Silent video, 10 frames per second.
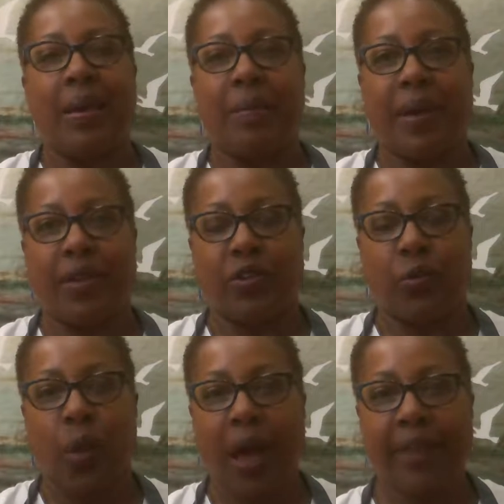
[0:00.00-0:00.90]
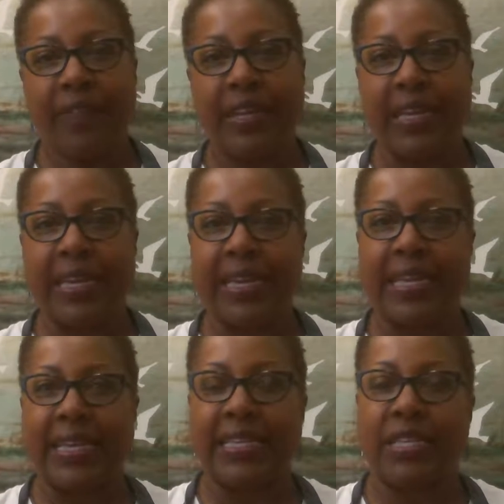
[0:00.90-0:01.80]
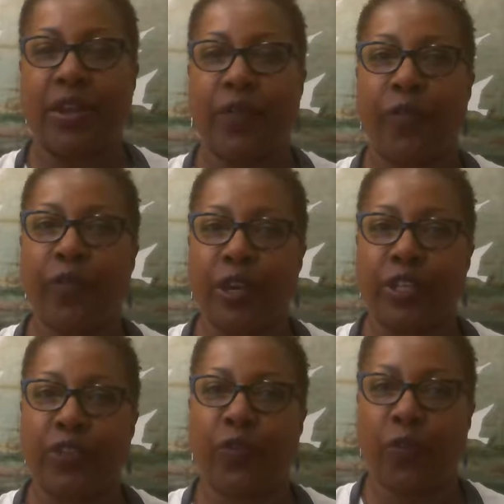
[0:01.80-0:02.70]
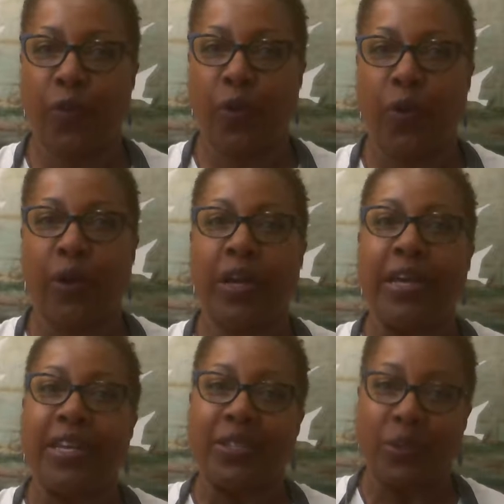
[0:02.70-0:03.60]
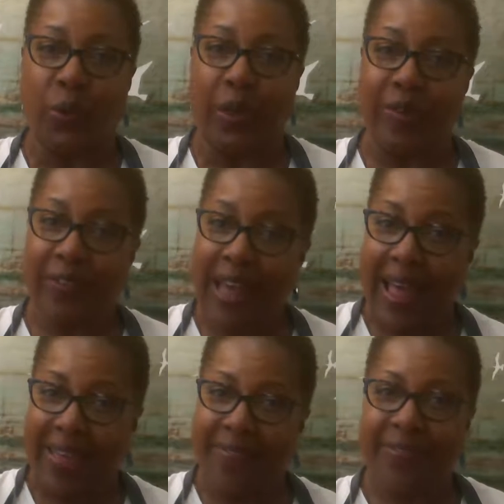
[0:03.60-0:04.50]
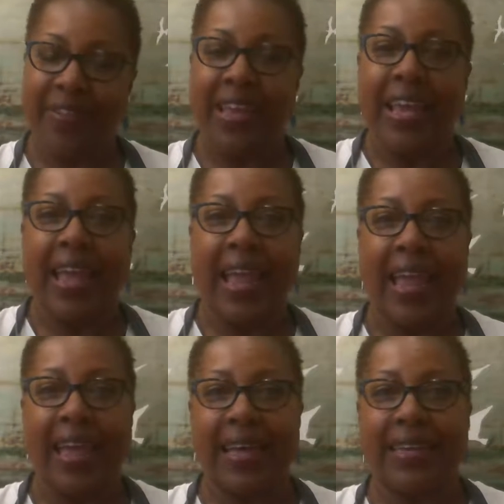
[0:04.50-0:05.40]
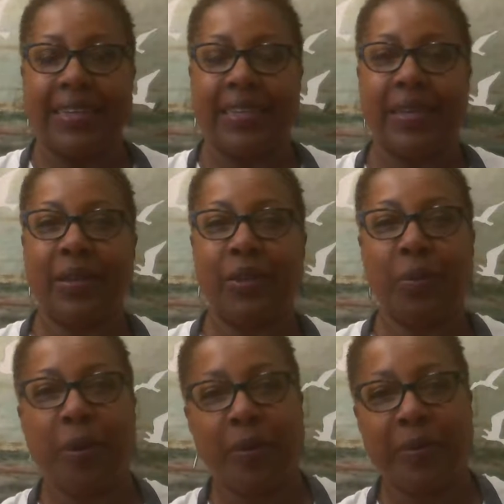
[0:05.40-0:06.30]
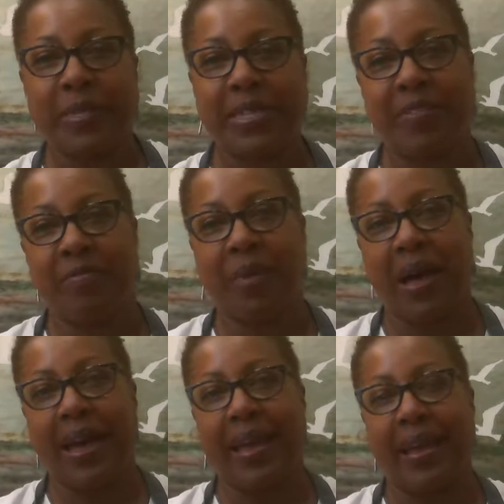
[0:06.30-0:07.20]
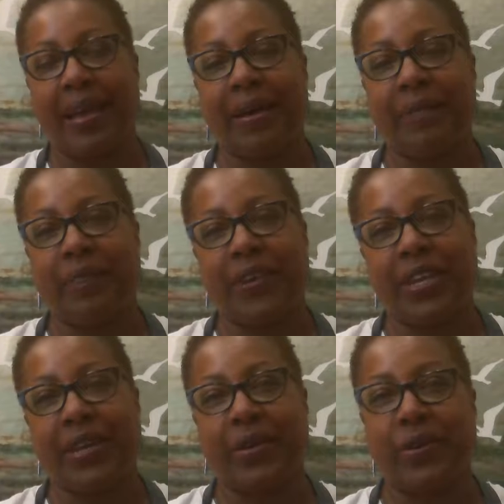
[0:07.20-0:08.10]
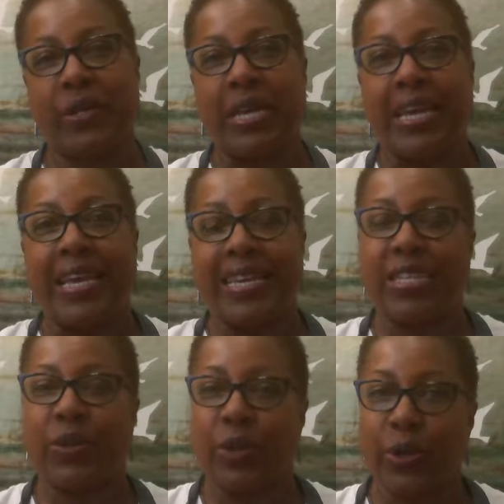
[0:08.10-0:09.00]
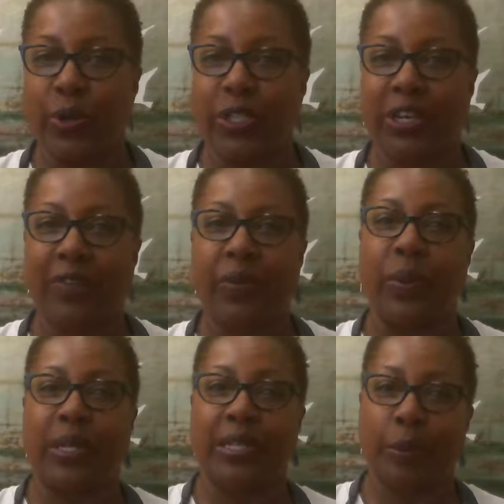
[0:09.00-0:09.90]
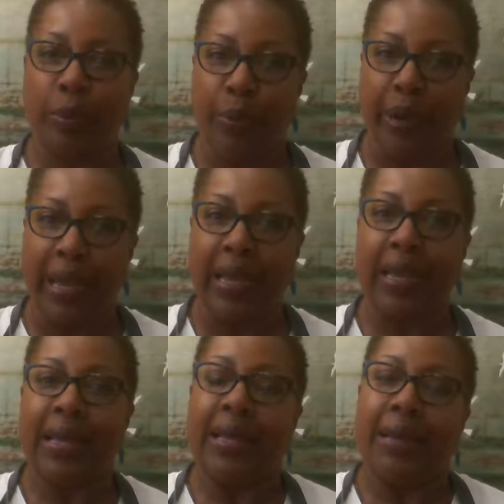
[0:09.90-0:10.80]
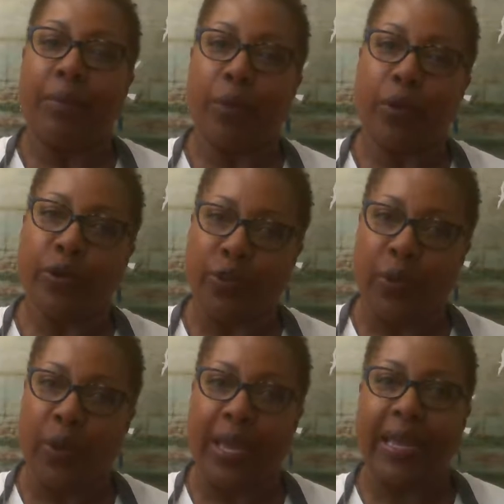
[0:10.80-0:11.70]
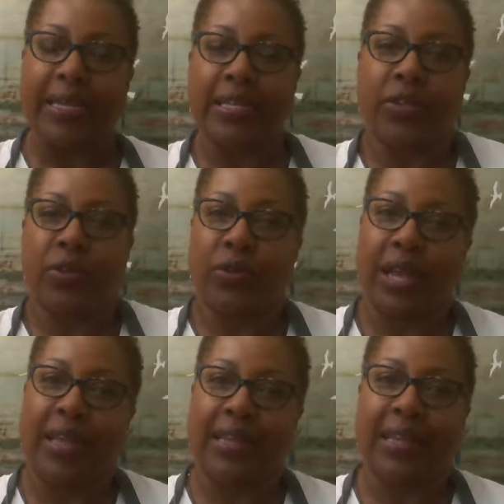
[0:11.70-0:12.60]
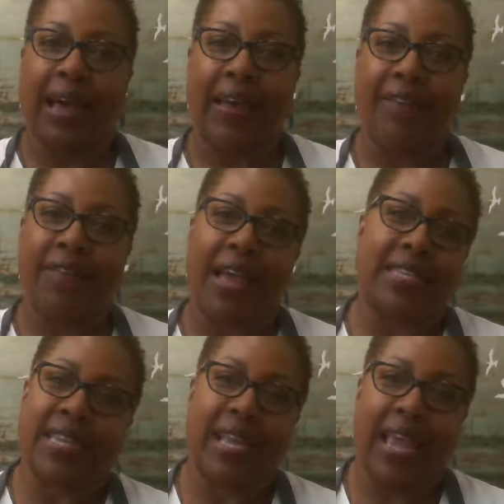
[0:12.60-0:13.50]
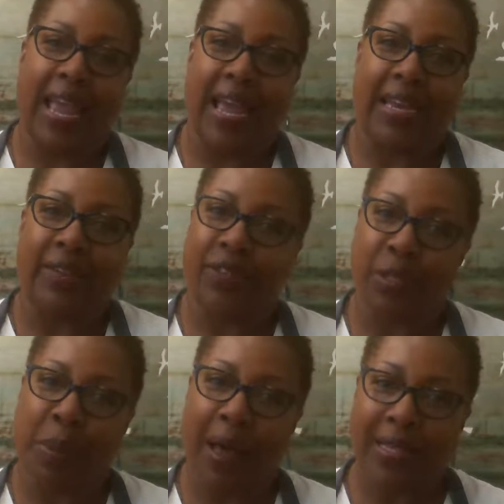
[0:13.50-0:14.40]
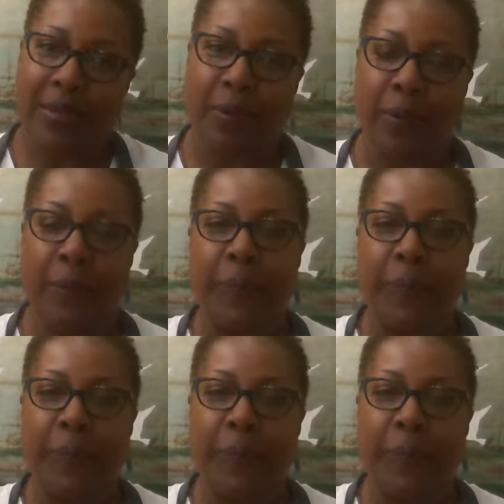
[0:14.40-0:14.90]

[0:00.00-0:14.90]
but Joie De Vivre is French for joy of life, and the purpose of my videos is to encourage everyone to bring more joy into their daily life as they can if it's possible.